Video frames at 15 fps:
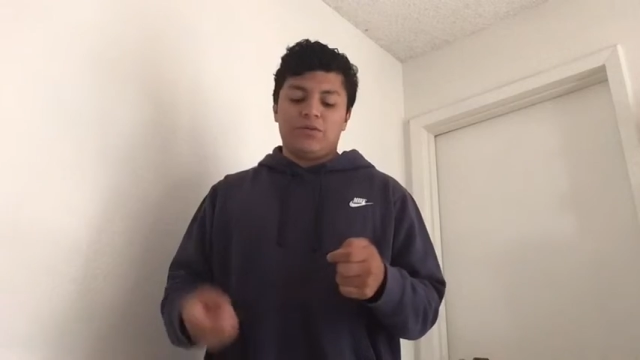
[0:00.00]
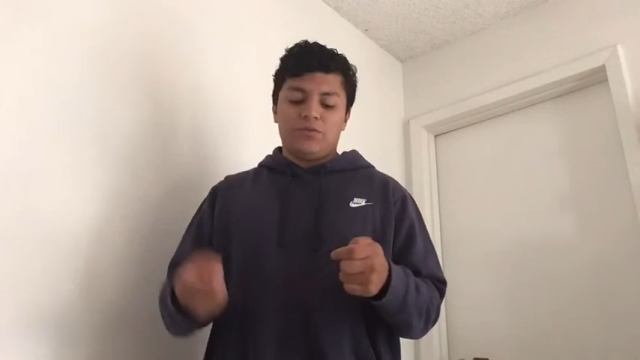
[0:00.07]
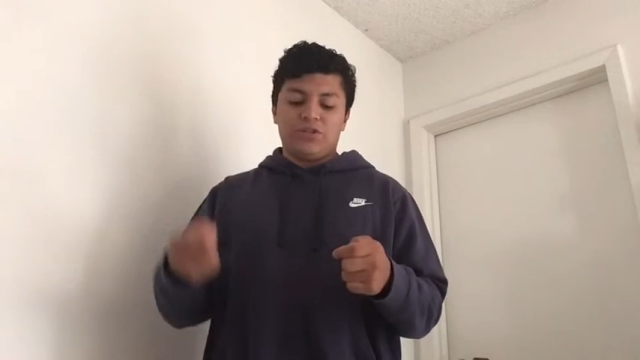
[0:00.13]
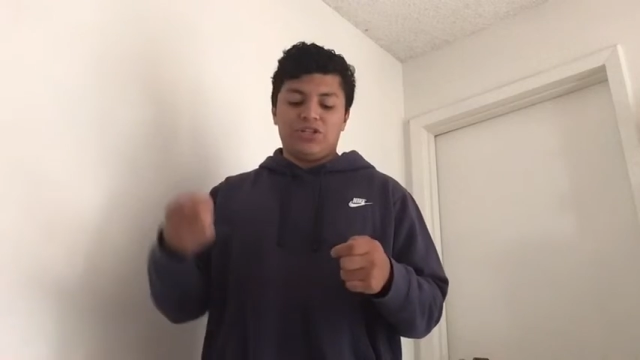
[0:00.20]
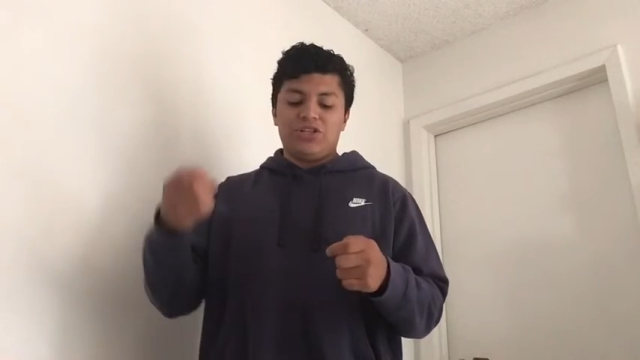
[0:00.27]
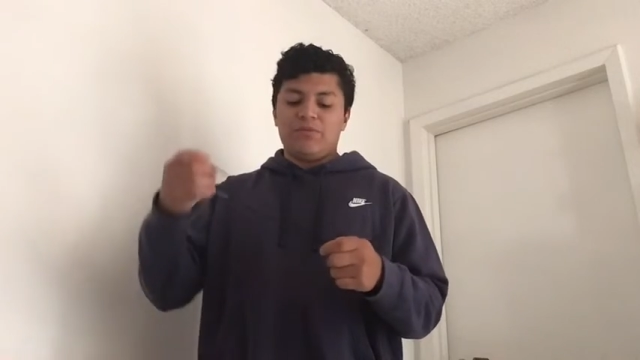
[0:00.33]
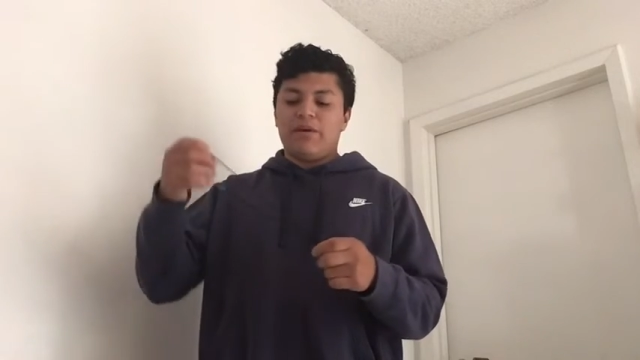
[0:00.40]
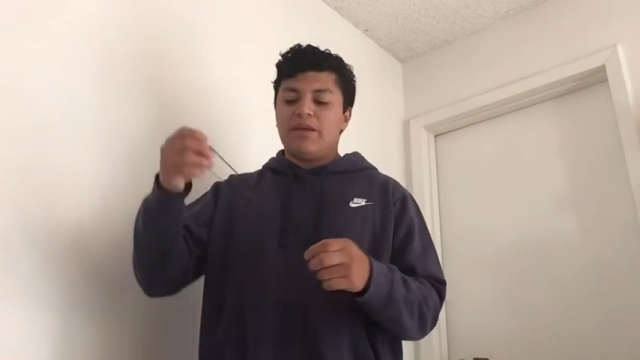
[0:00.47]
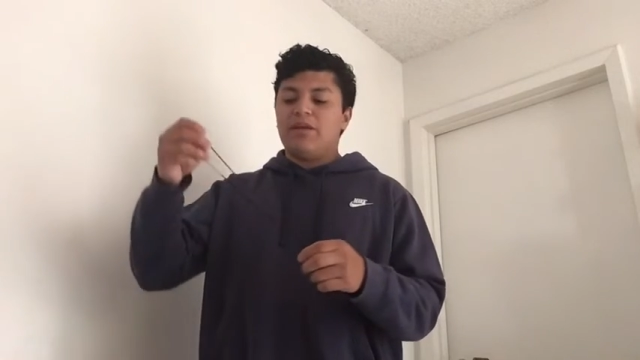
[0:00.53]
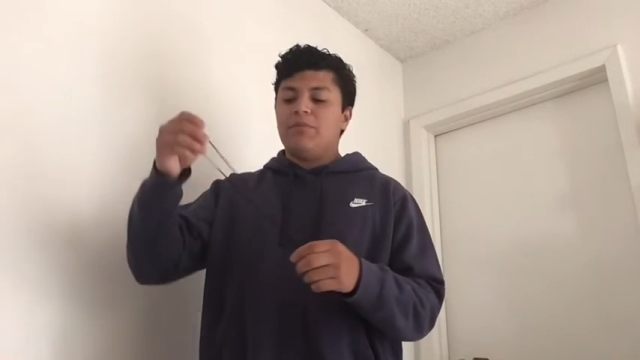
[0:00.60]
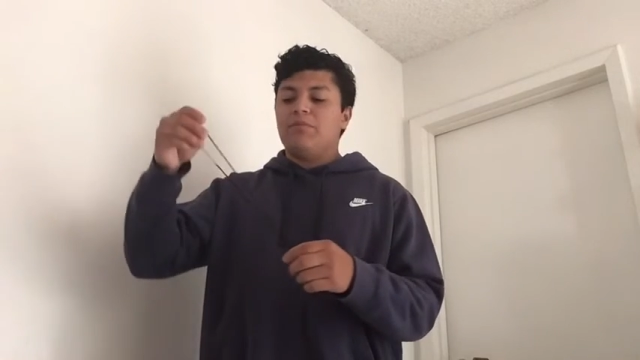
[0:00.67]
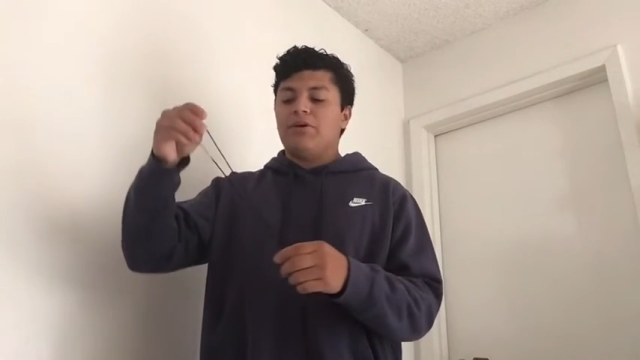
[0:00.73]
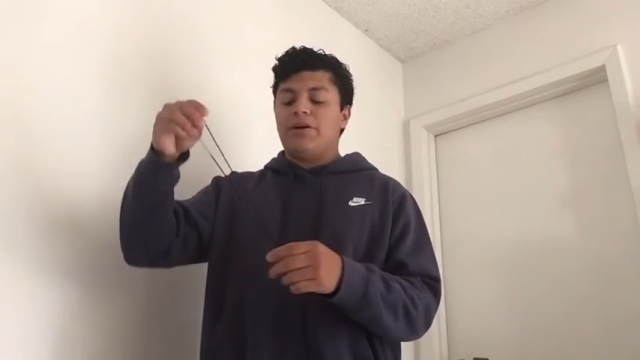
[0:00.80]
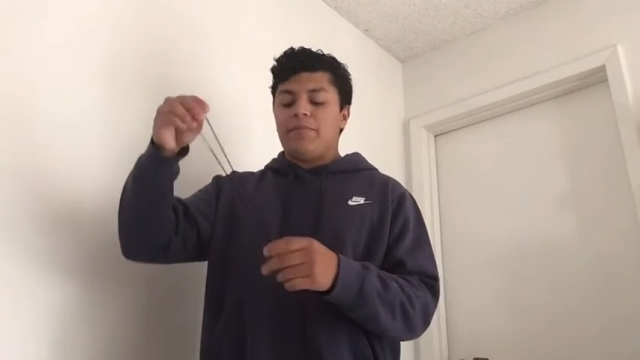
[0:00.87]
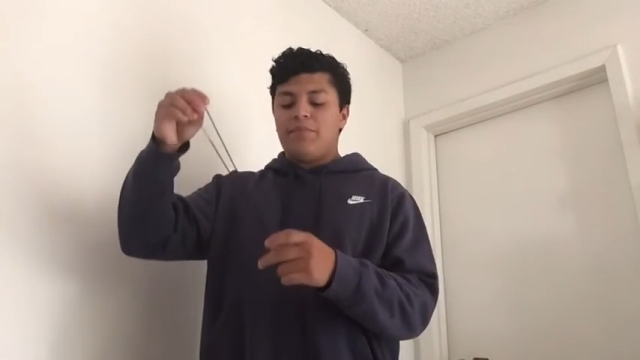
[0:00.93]
when she made
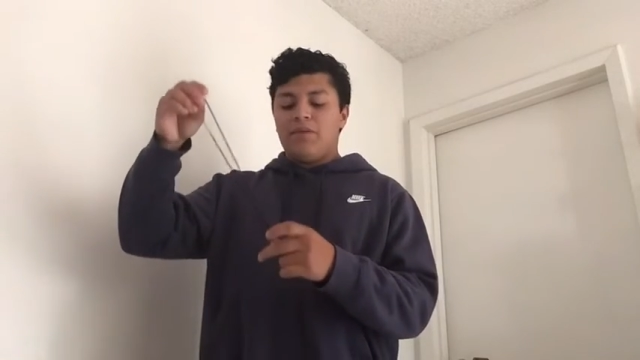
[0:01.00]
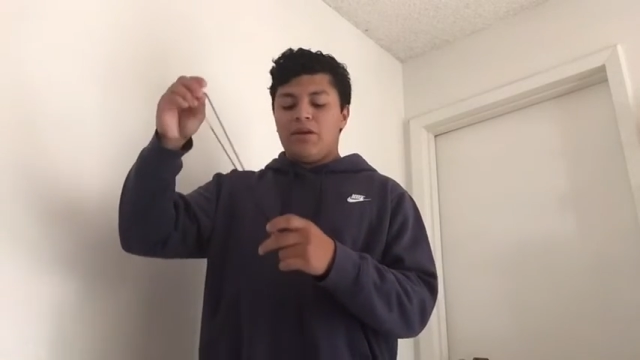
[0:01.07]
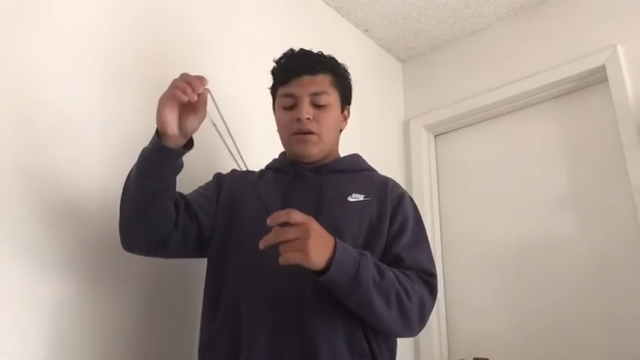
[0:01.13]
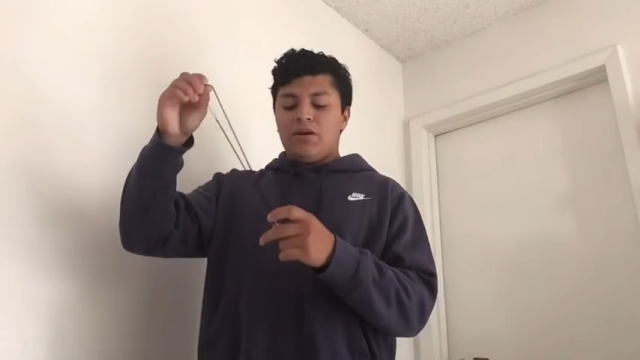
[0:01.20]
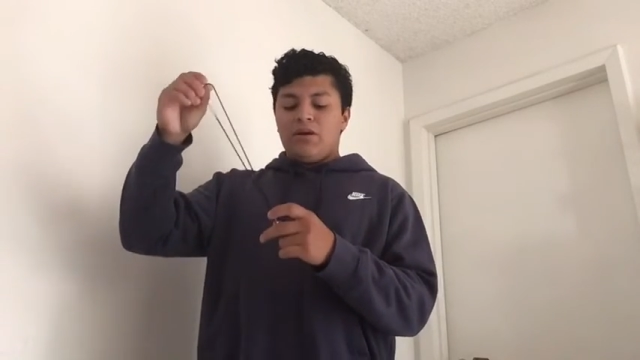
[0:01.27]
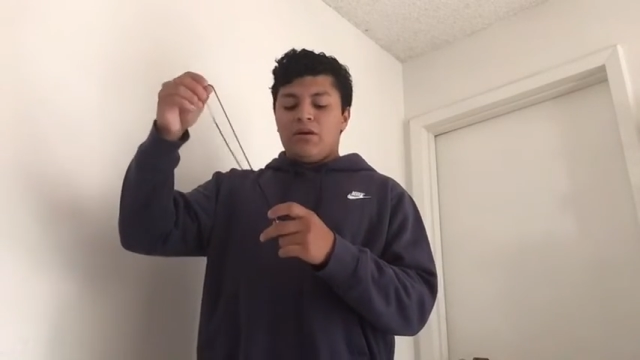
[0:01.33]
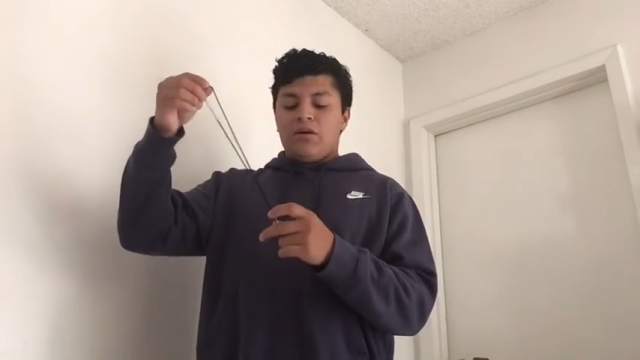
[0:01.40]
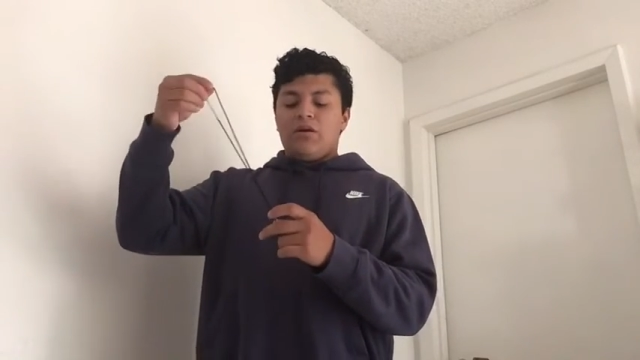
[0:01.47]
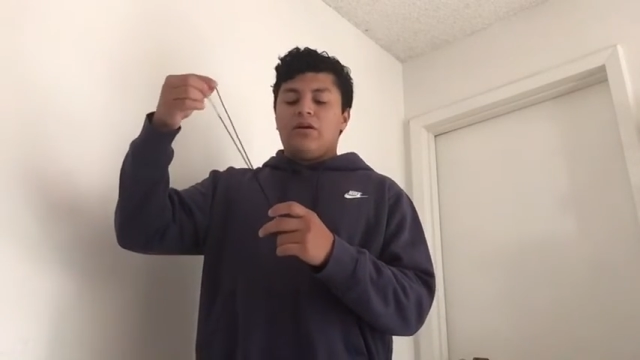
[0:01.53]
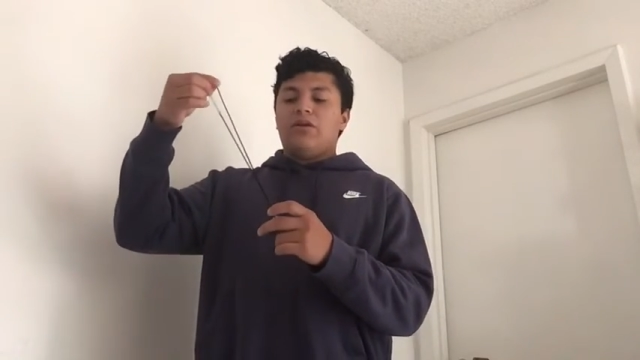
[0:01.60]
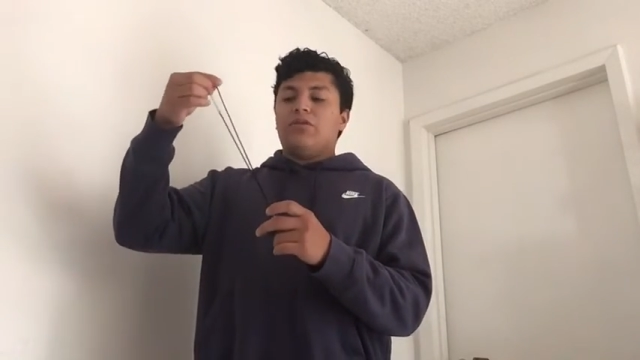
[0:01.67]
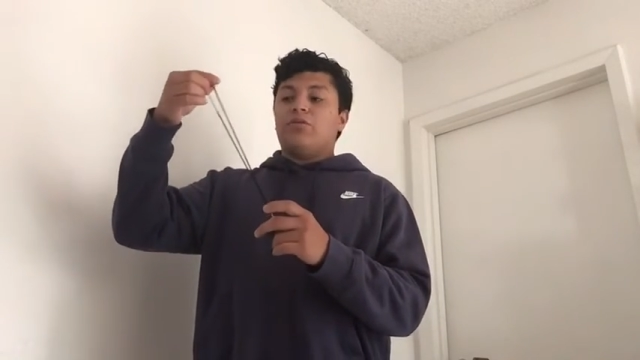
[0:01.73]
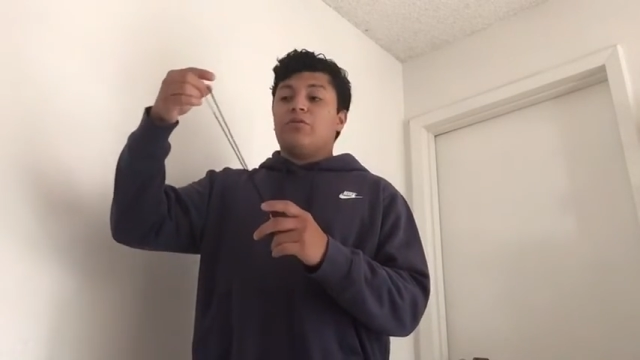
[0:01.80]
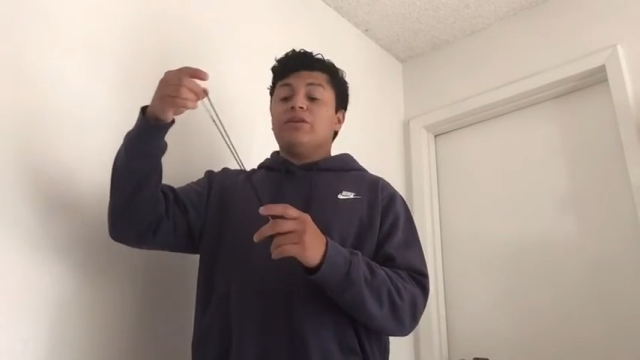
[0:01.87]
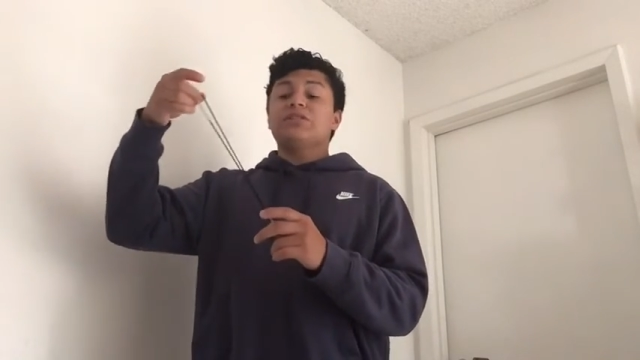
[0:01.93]
it, but
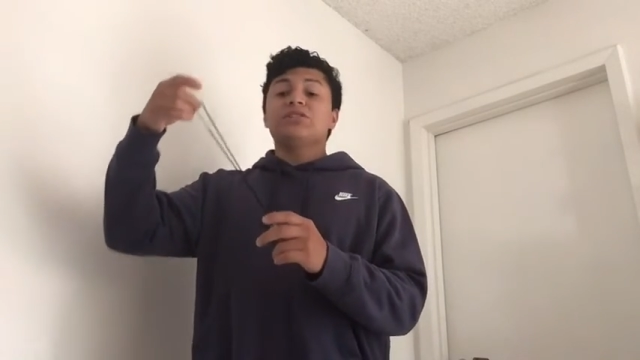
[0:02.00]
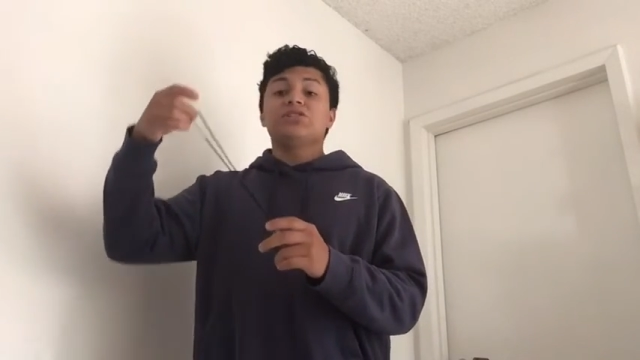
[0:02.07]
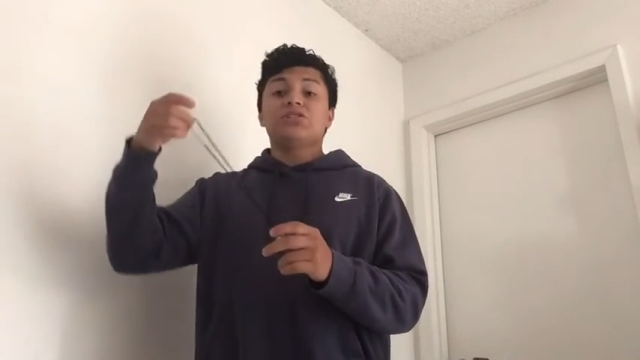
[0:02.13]
the reason